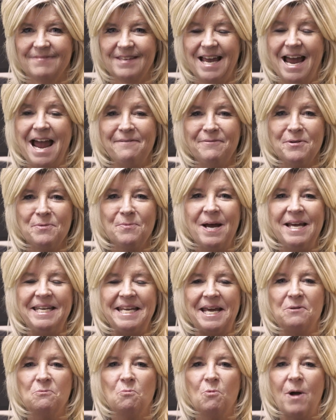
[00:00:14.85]
Hi everyone,
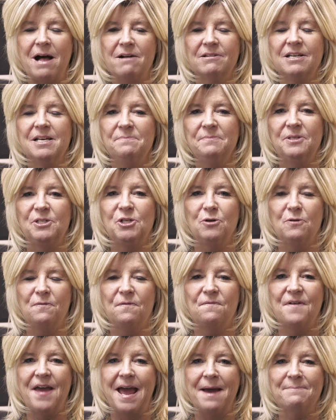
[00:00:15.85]
and welcome to
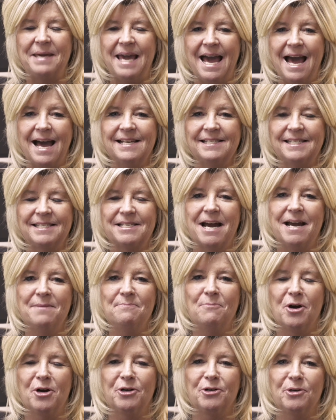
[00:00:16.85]
PHAMCAST.
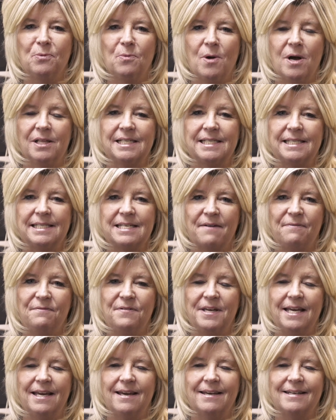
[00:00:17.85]
I'm Margaret
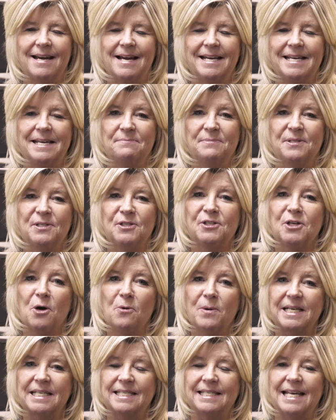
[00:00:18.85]
Wallis-Duffy, and I am
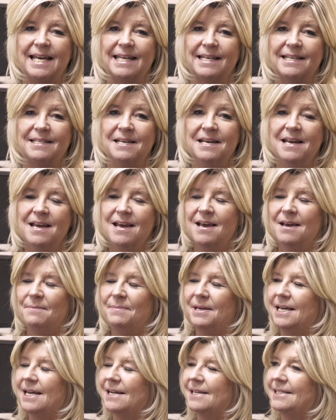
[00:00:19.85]
so excited
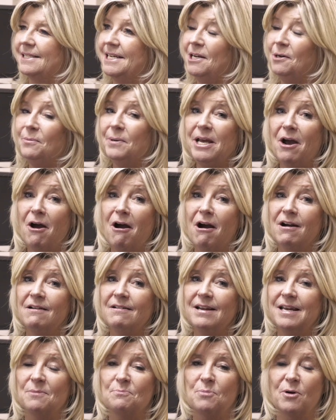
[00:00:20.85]
because here we
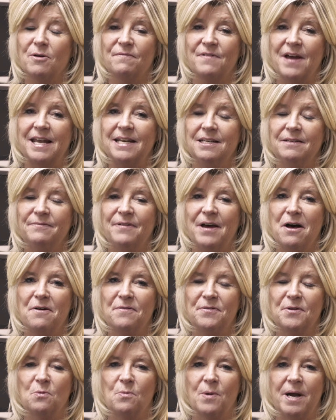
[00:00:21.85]
are in Preventative
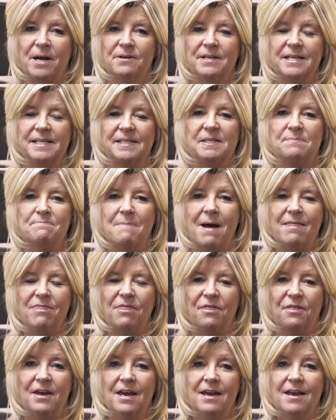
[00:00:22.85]
Health Awareness
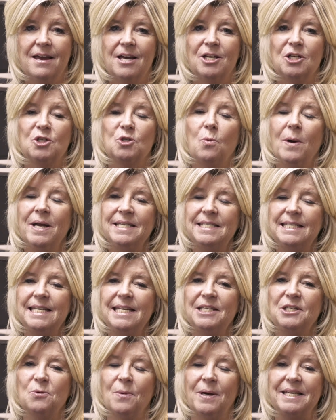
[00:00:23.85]
Month
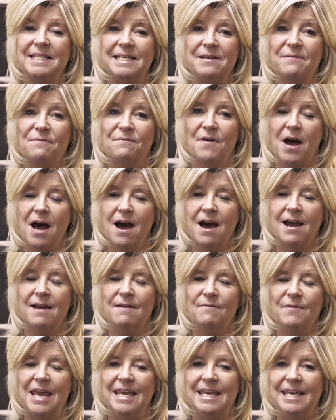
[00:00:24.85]

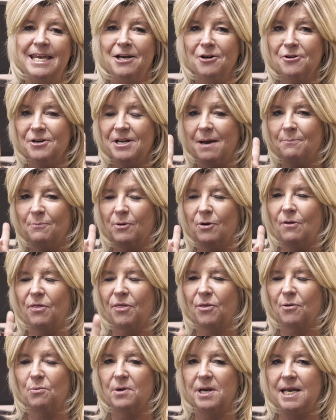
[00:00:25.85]
2025, year number
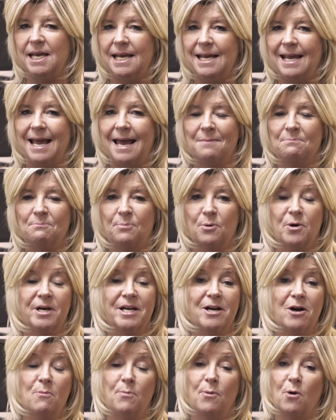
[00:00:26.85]
3, and
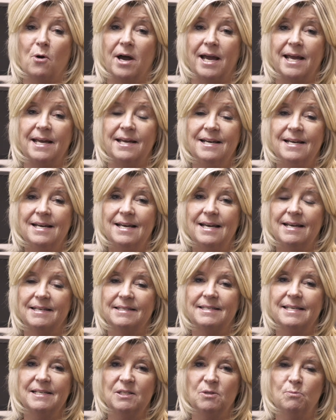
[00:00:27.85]
boy oh boy
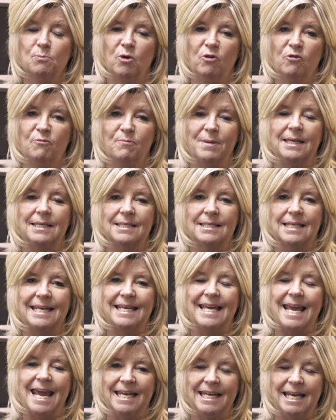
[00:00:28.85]
is this movement
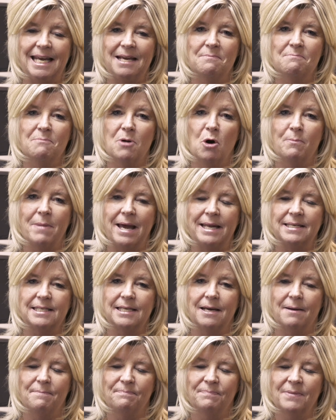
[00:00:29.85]
gaining
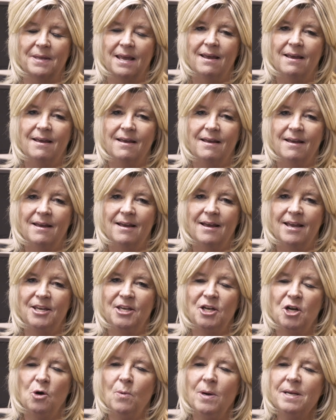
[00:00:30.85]
momentum.
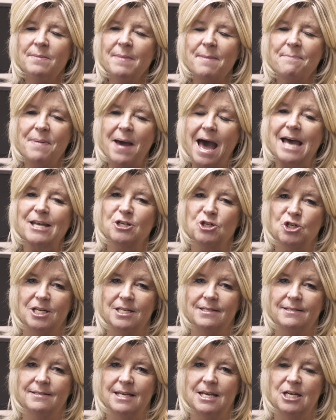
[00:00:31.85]
You know, one of my
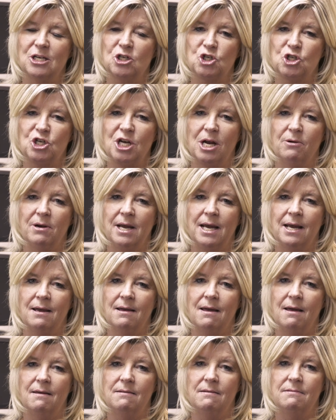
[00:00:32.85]
passions is
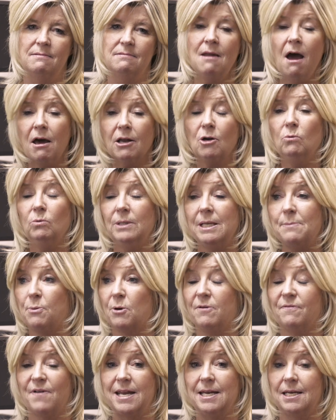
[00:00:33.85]
sharing not only
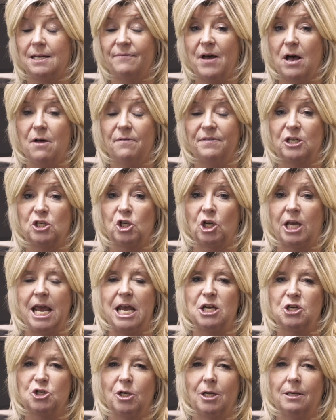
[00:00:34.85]
preventative health
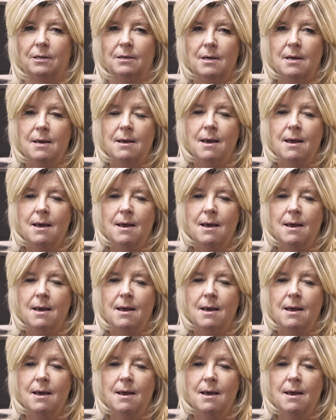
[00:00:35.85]
education,